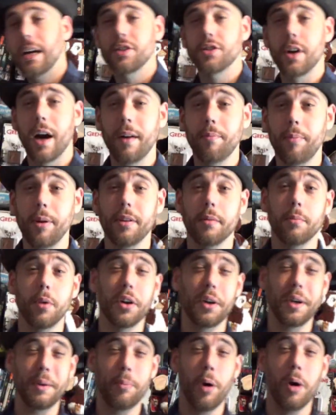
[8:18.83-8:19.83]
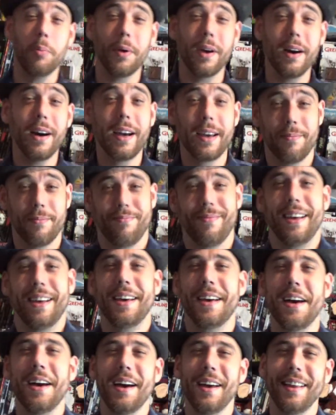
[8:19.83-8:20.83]
so I've been the monkey pop guy.
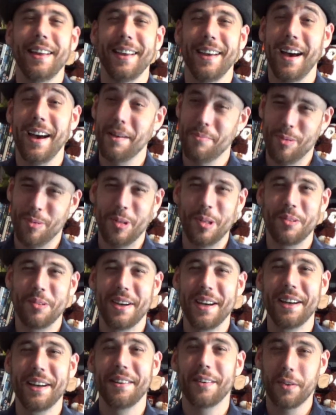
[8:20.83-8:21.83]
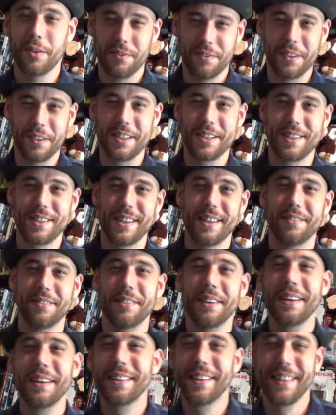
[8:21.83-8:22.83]
Hi Paul Ray, go fuck yourself.